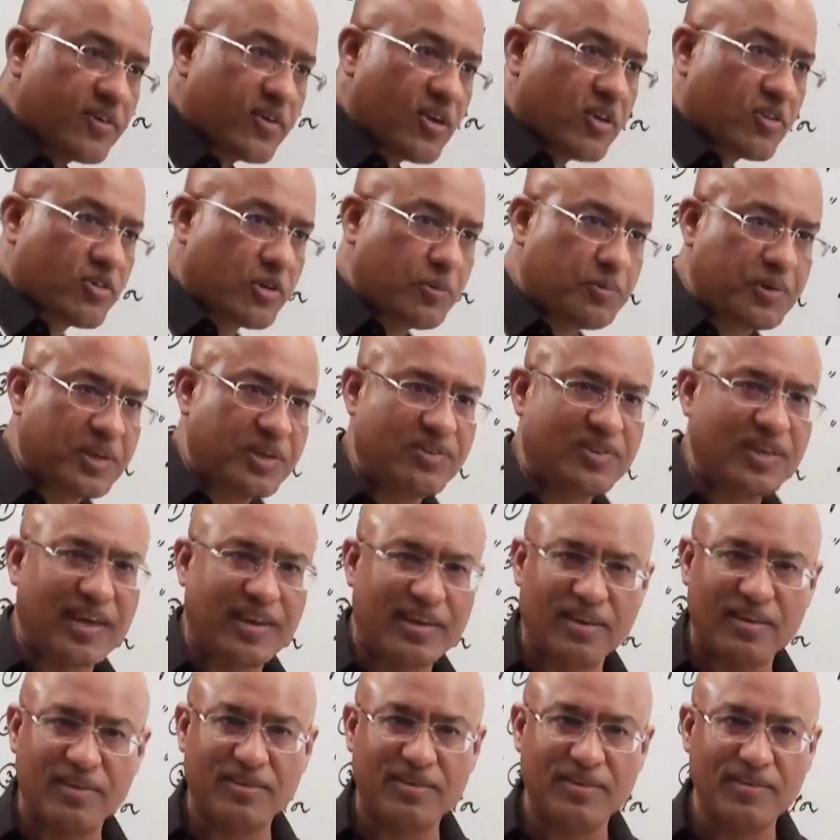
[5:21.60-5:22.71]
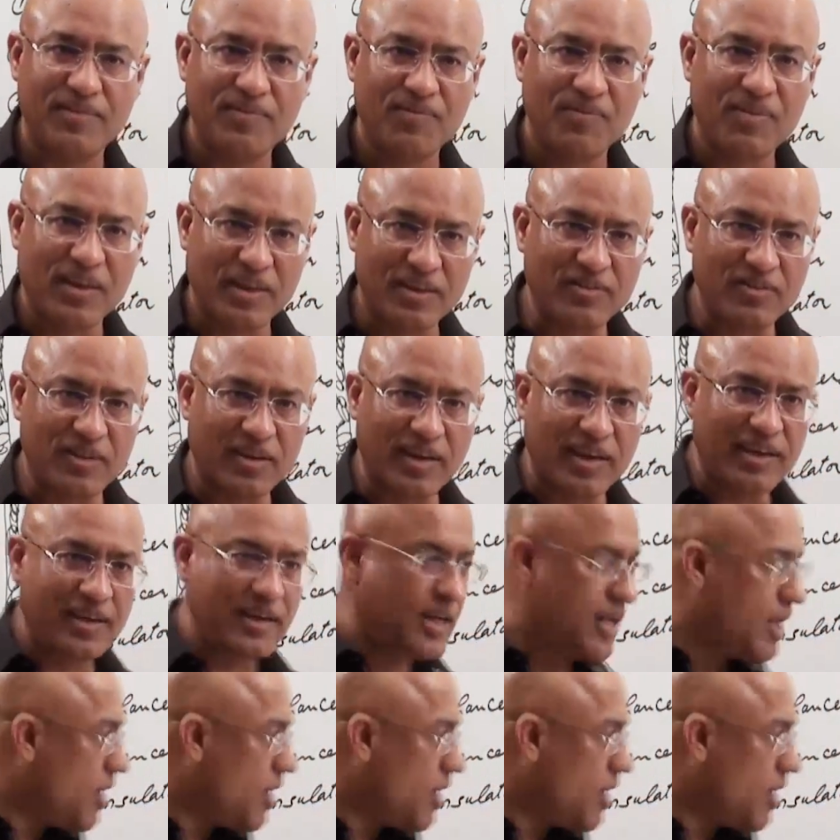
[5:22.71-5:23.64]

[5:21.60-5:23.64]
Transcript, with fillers: transcription cycles. Is that right?